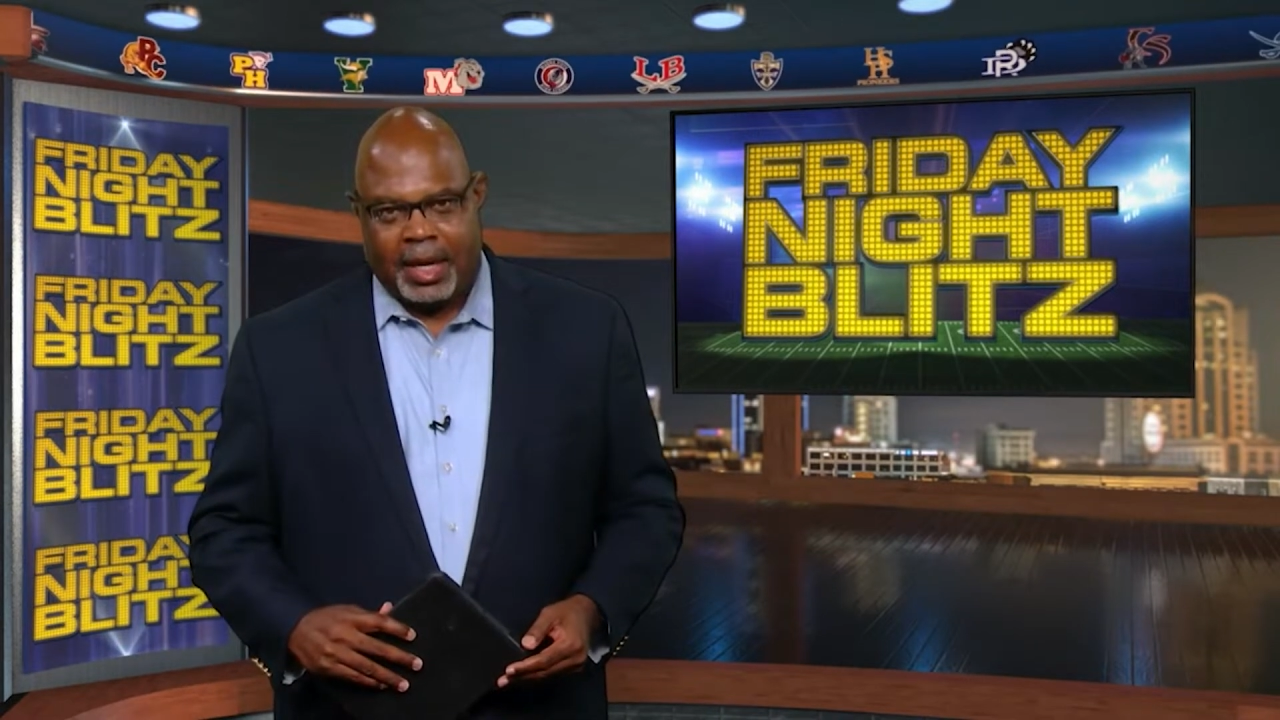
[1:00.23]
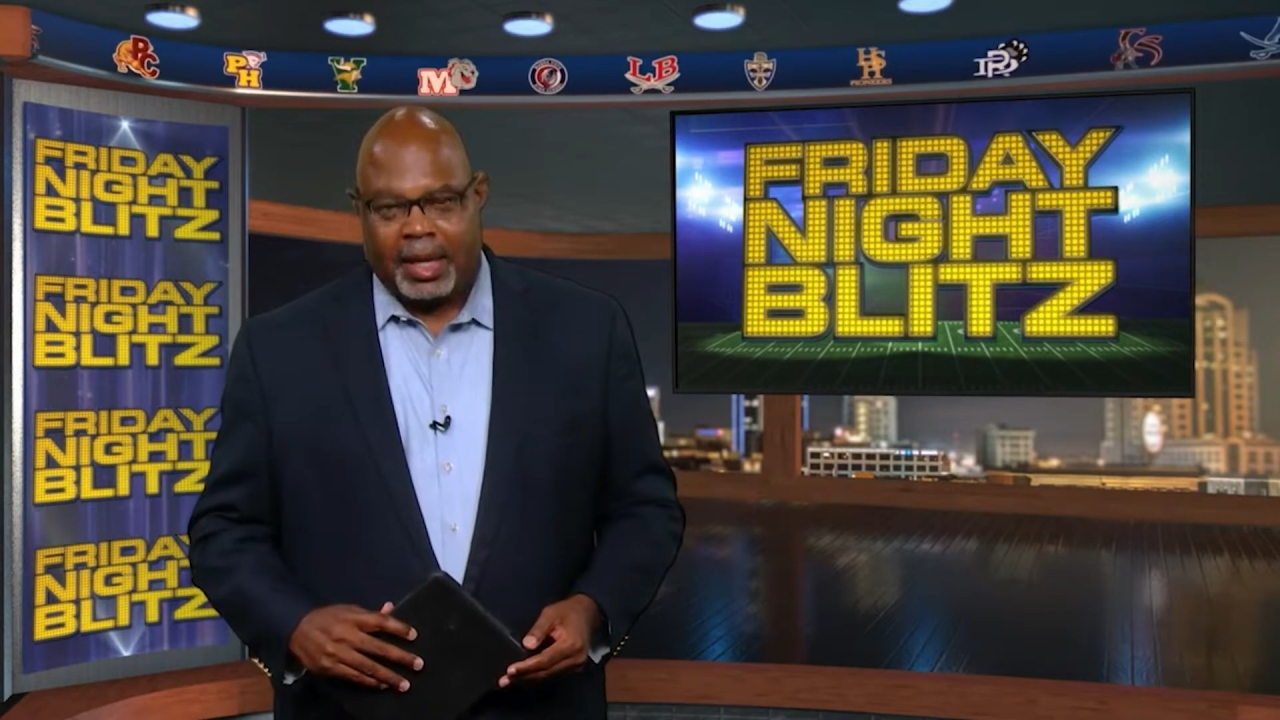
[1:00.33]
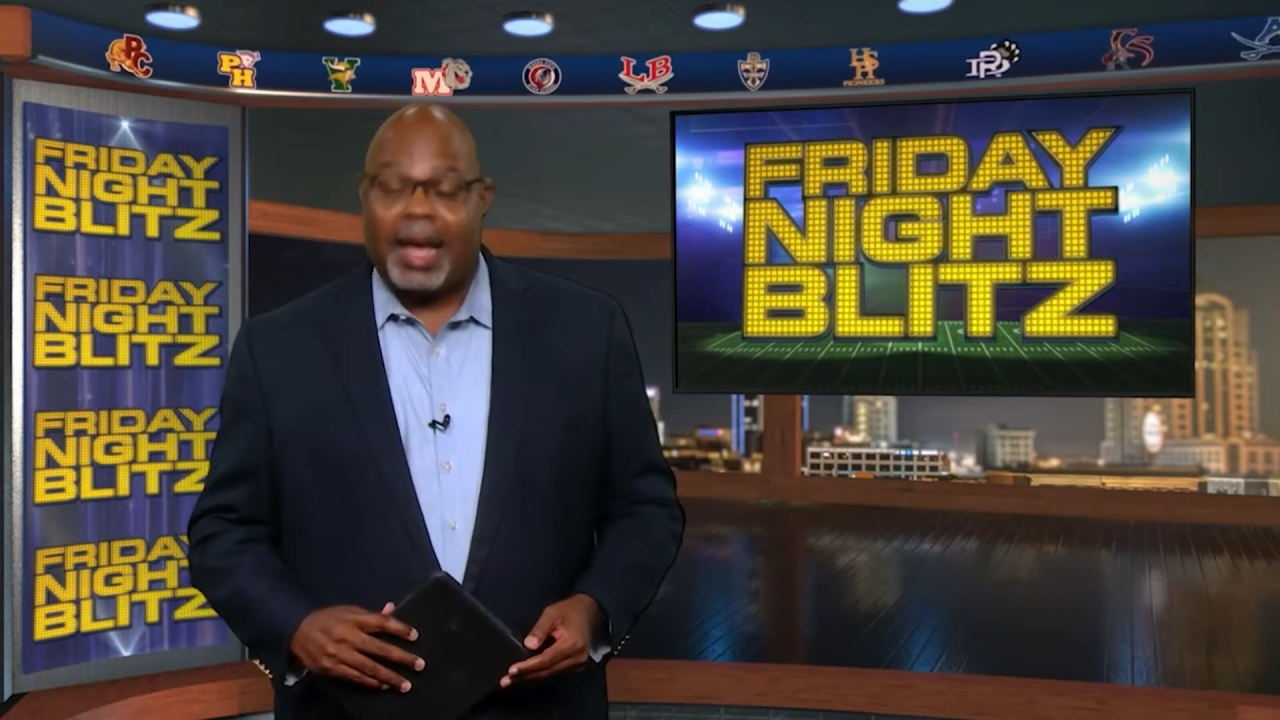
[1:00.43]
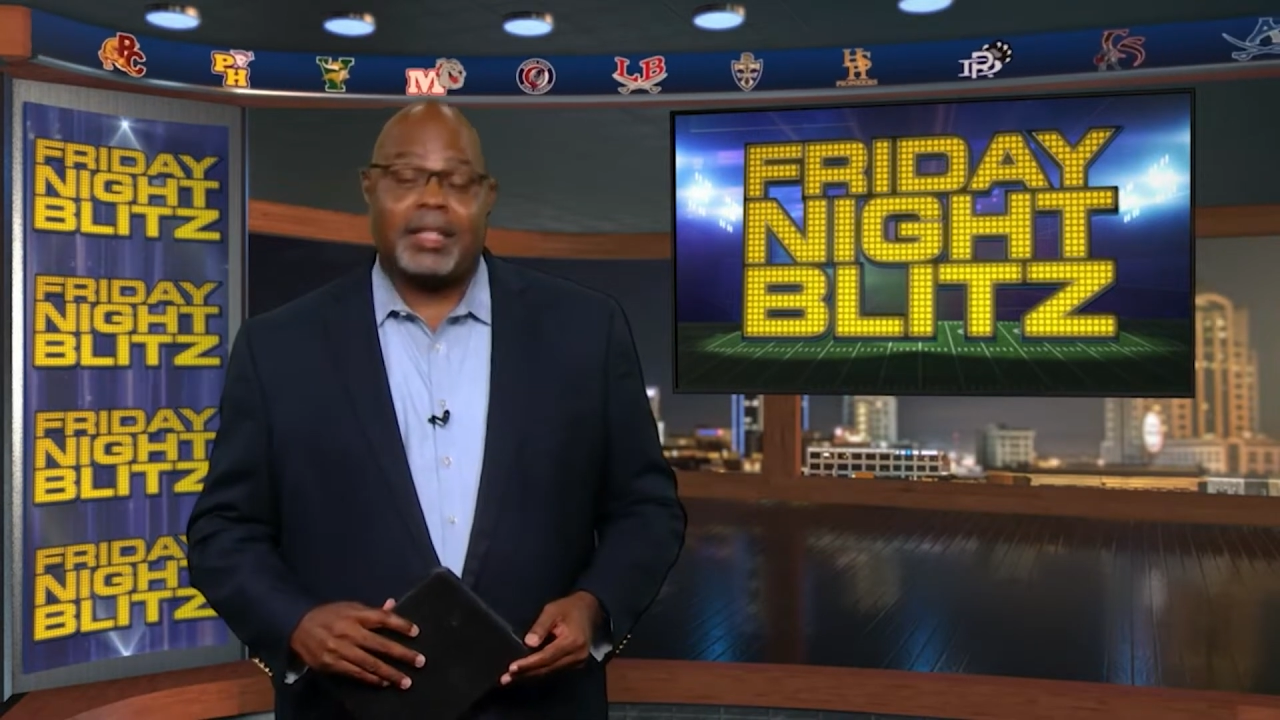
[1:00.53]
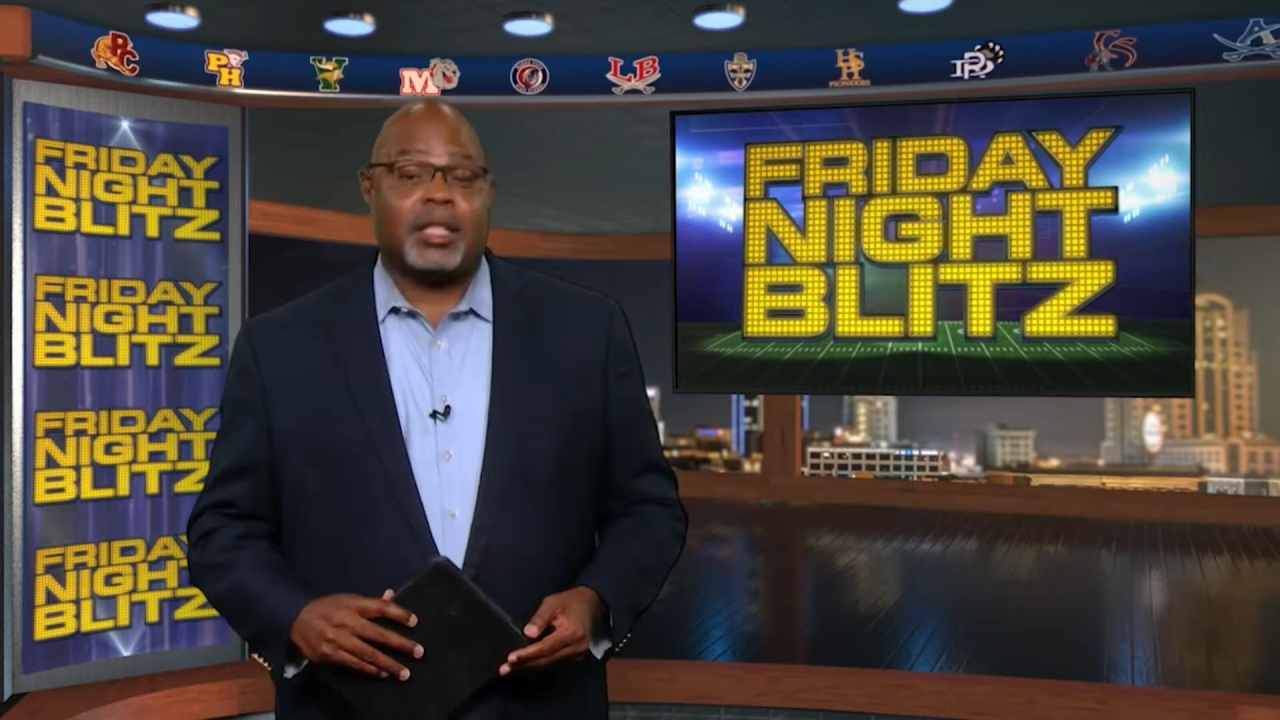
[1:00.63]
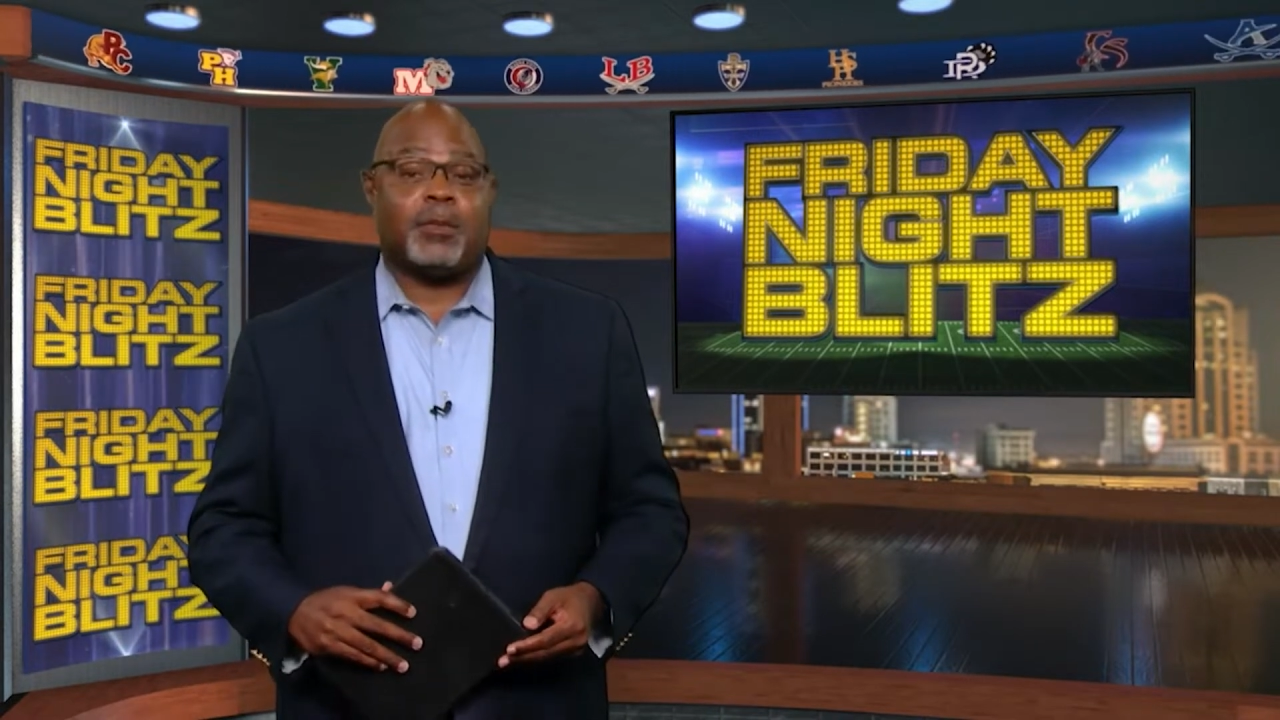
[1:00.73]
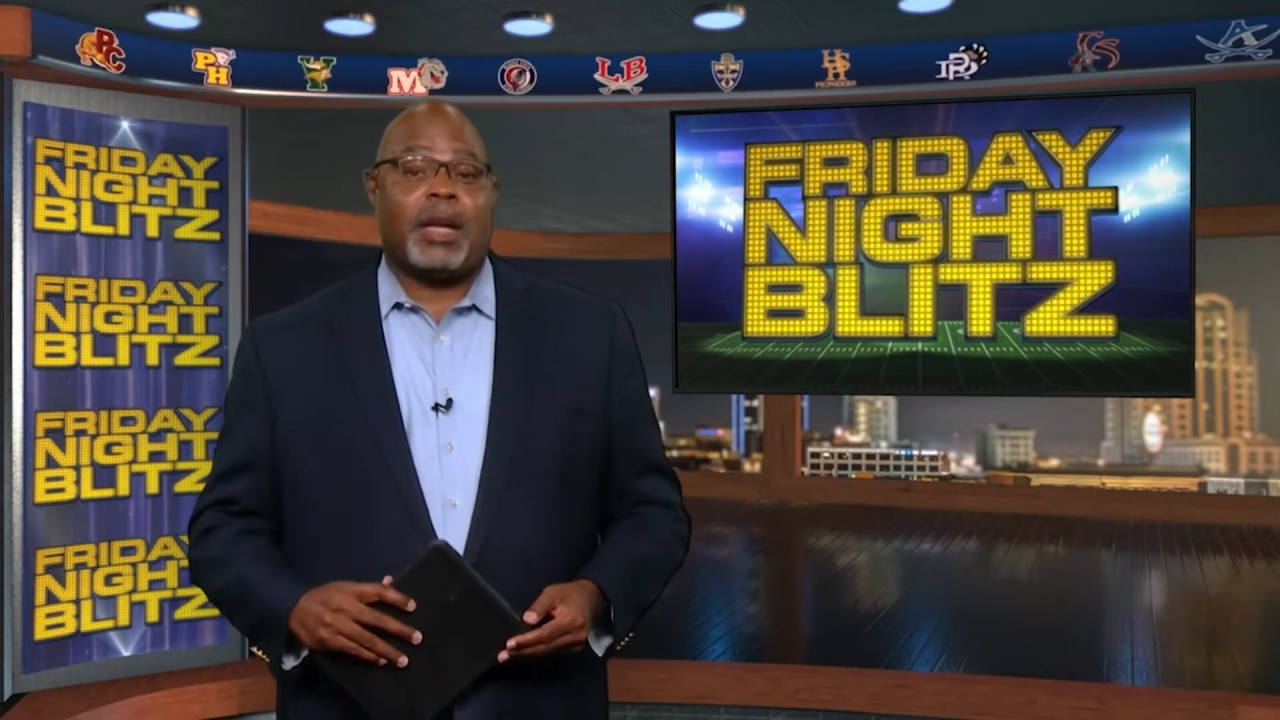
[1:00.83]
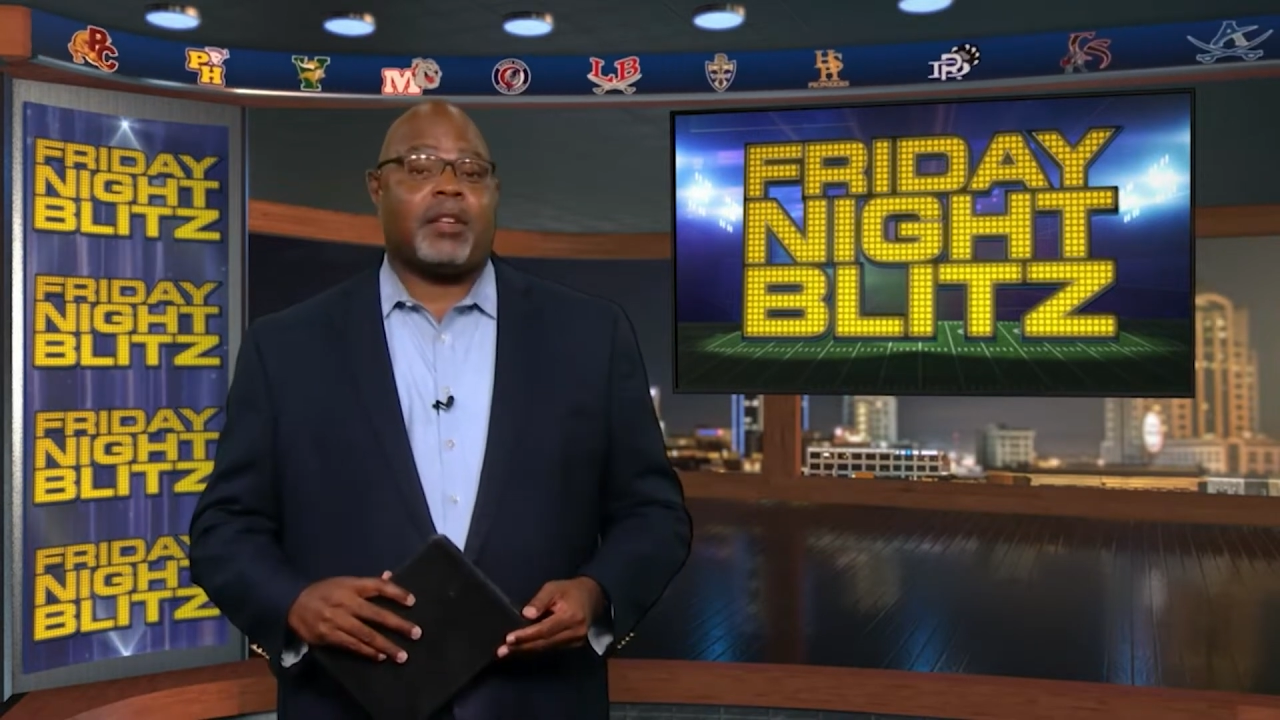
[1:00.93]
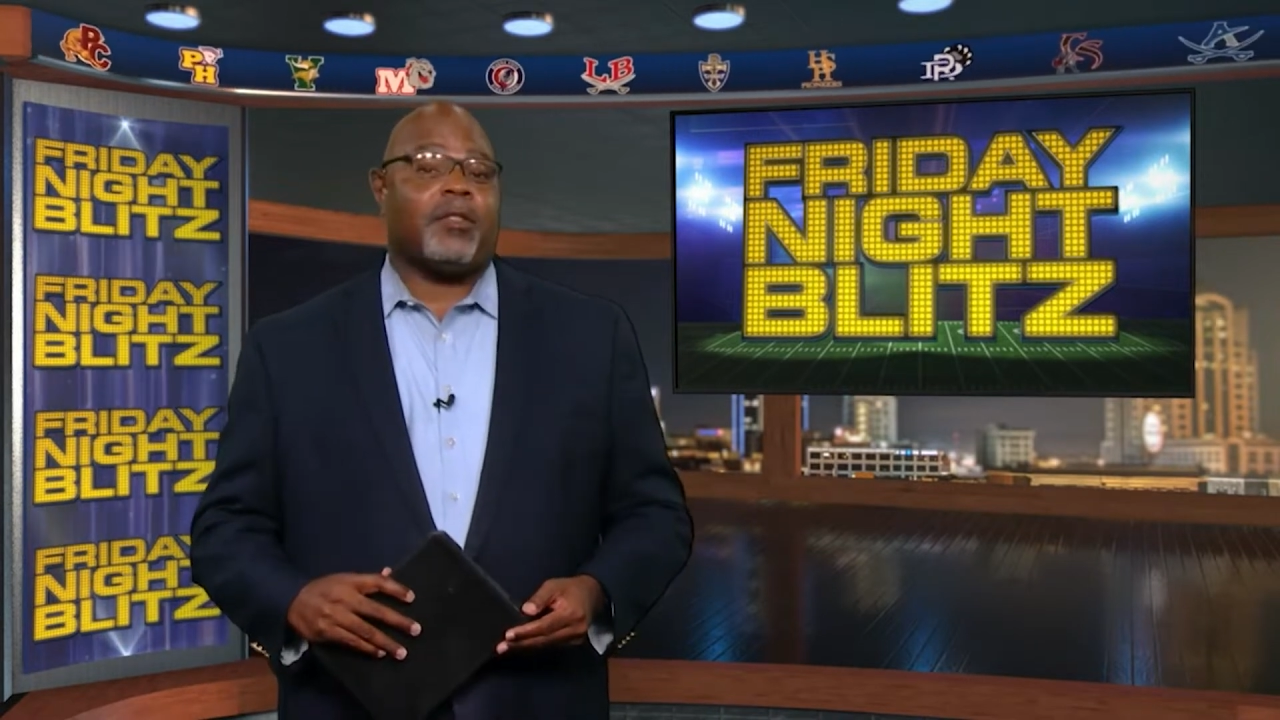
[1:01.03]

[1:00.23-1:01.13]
A lot is expected